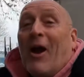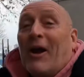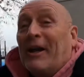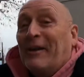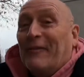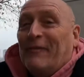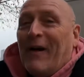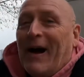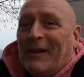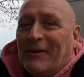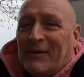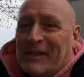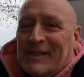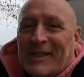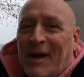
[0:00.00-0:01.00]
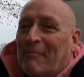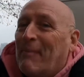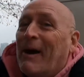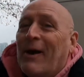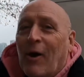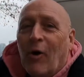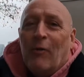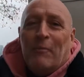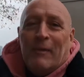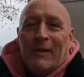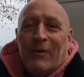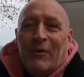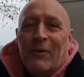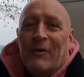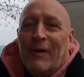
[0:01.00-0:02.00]
are going to follow this up, I hope,
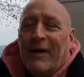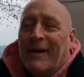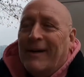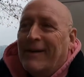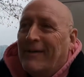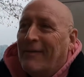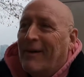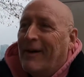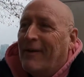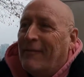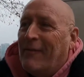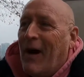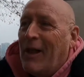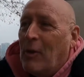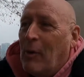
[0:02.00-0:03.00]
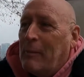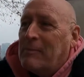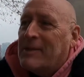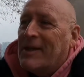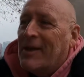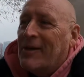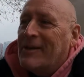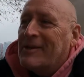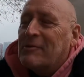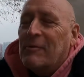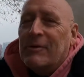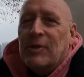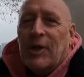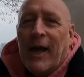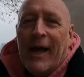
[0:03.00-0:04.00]
and do a follow-up series
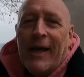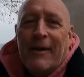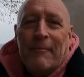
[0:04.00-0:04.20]
with Jay.